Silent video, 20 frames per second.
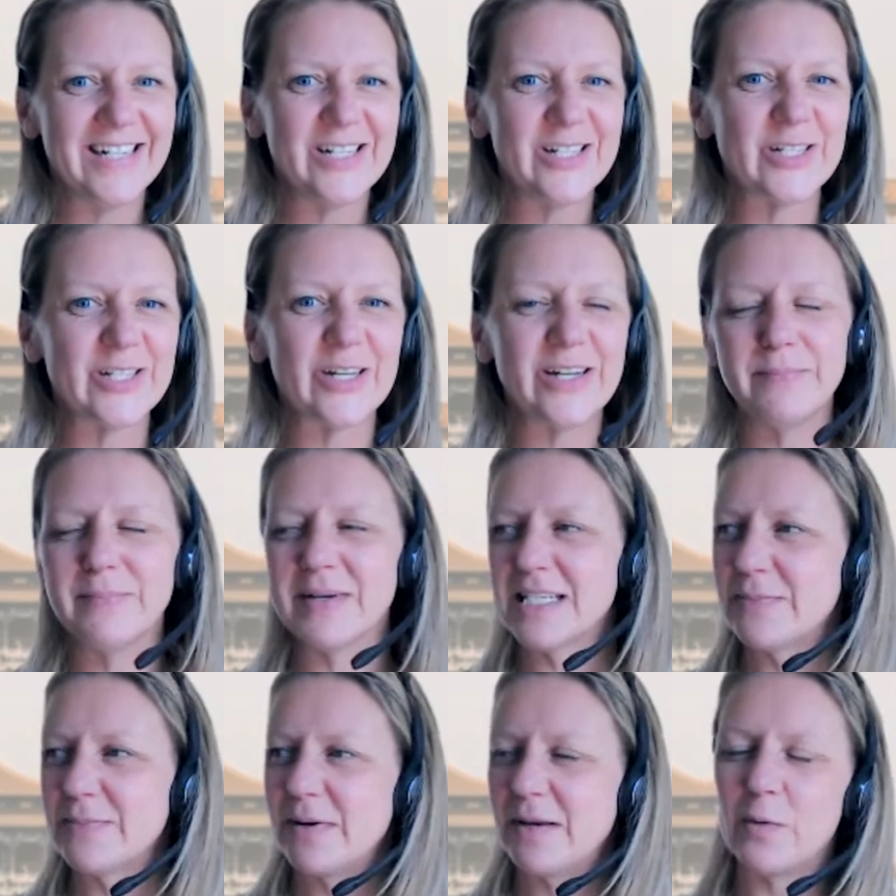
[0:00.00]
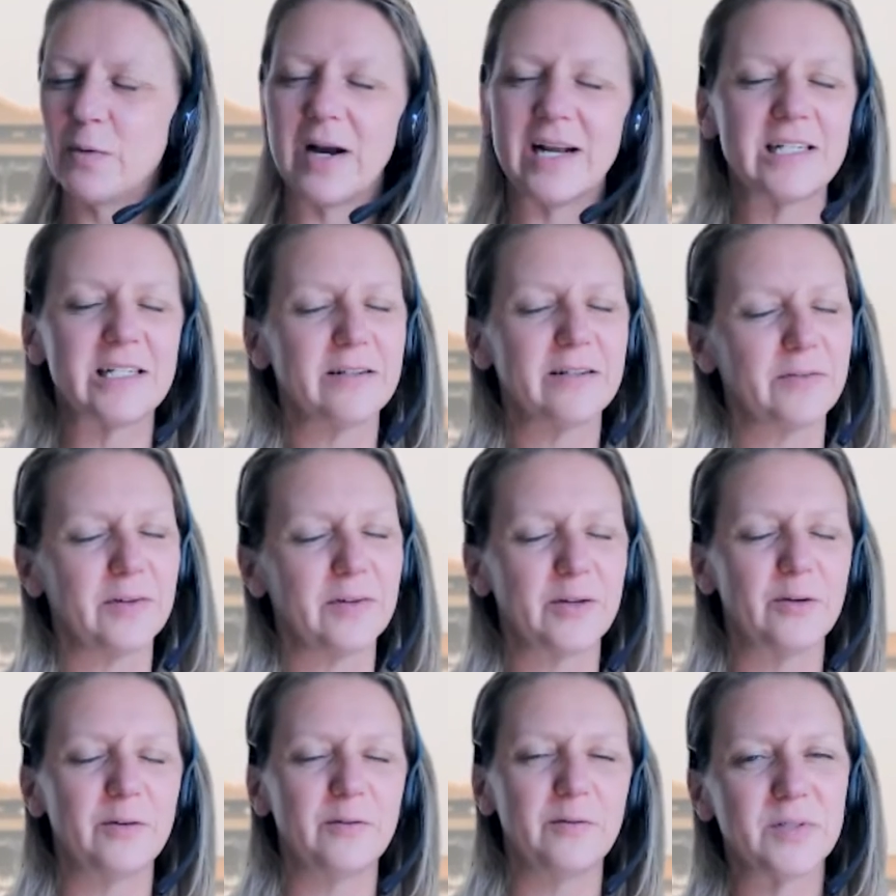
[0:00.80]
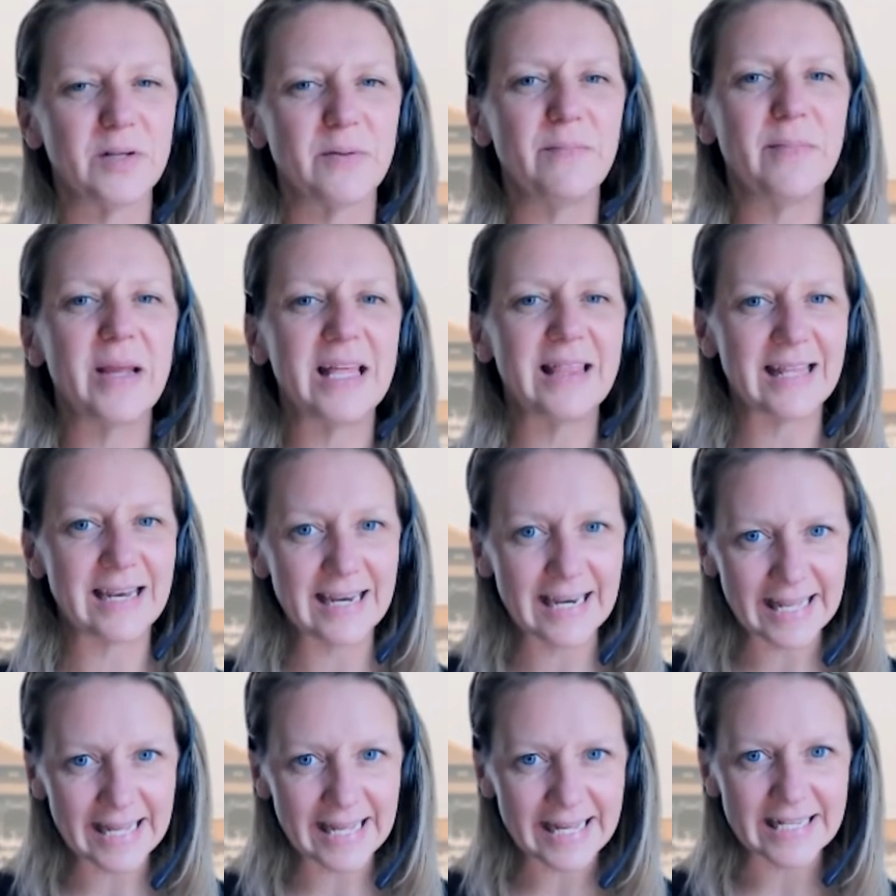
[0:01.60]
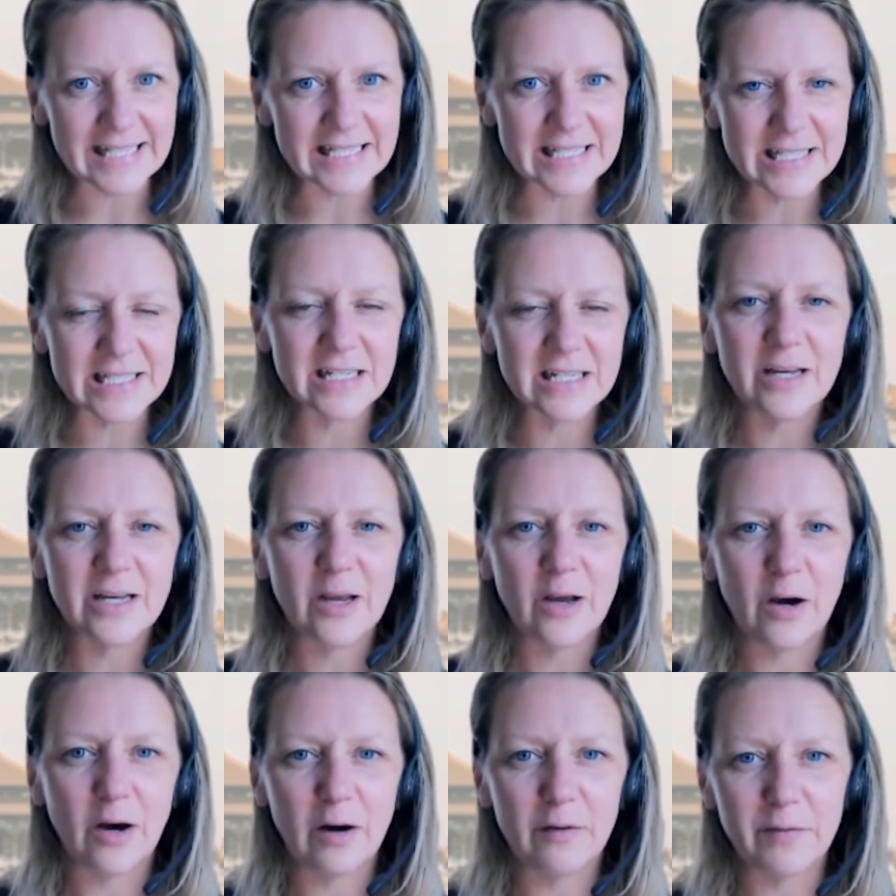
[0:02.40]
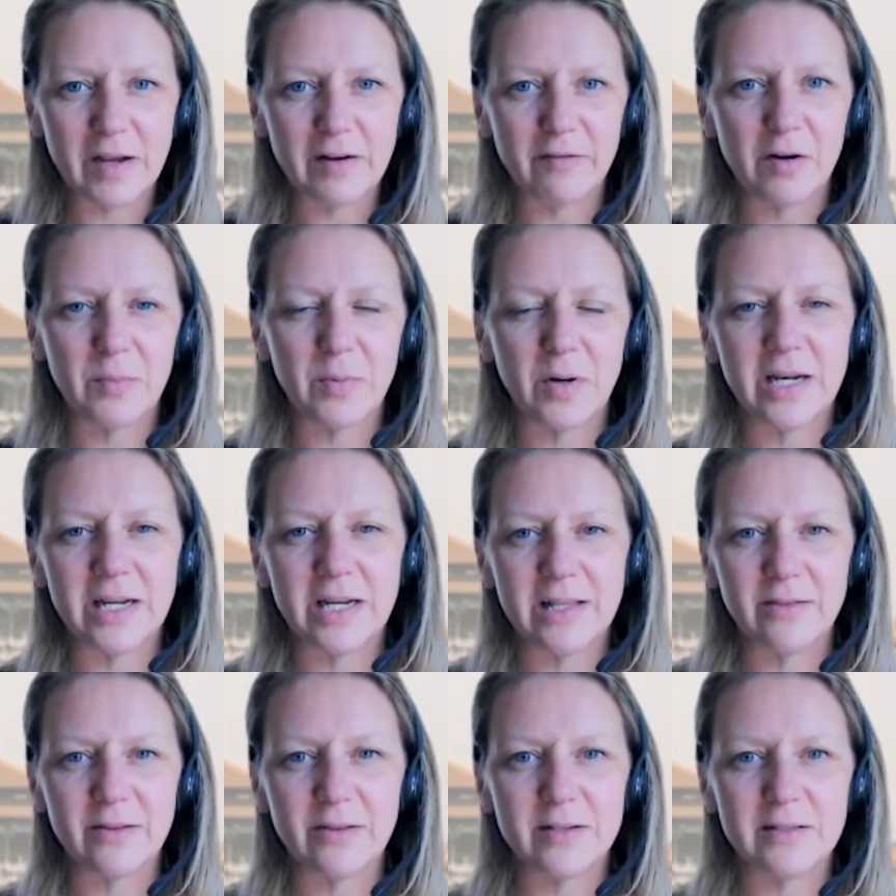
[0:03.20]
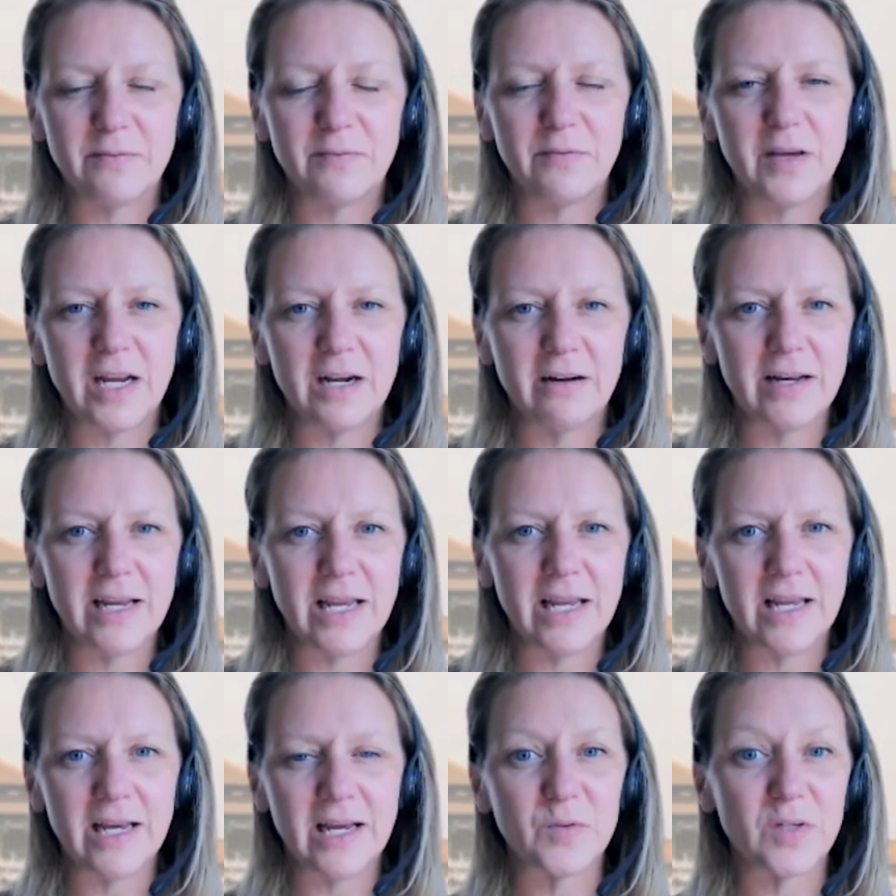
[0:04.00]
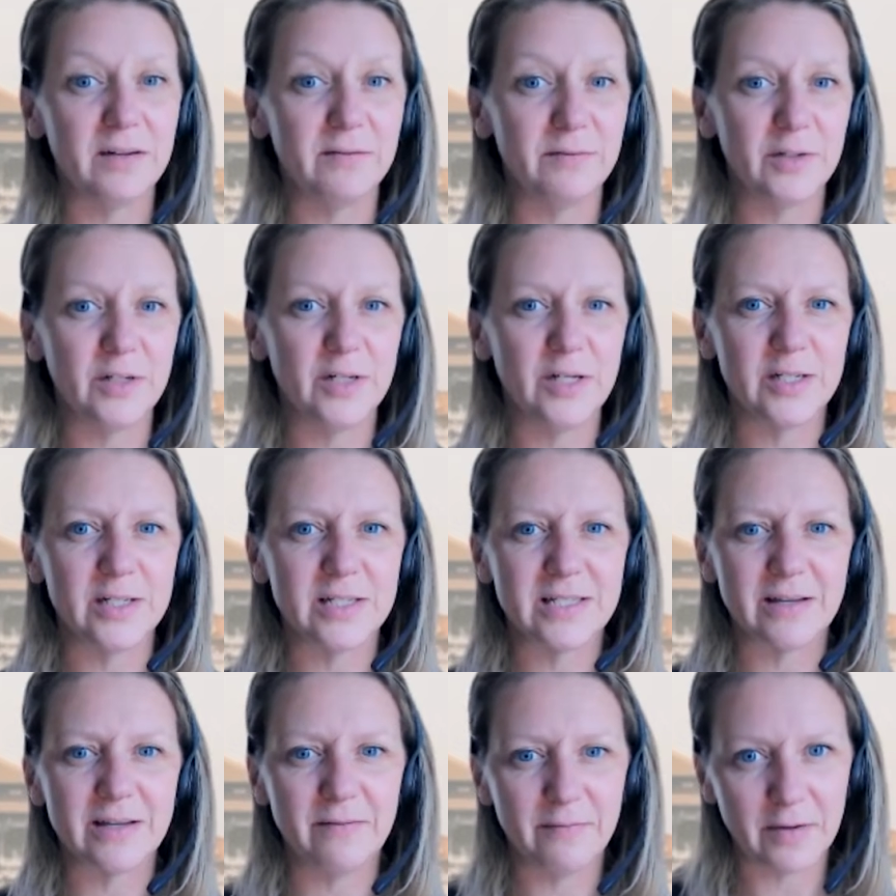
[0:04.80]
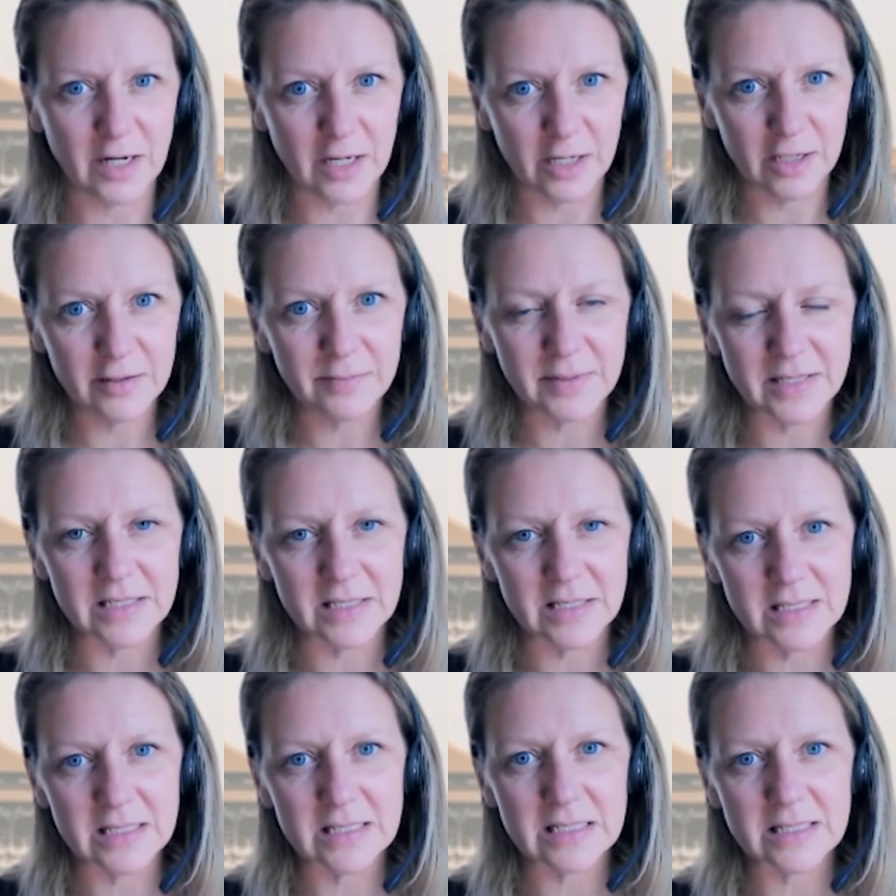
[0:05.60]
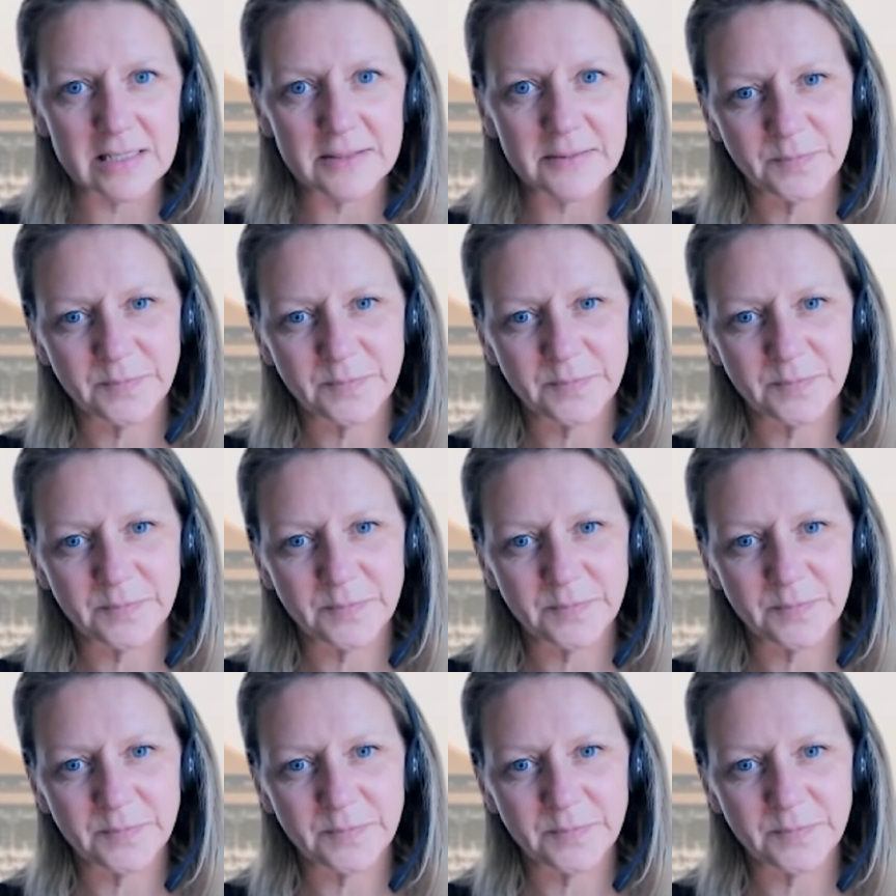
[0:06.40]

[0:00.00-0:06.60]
So it must be quite difficult to meet the needs of everybody in those very diverse environments.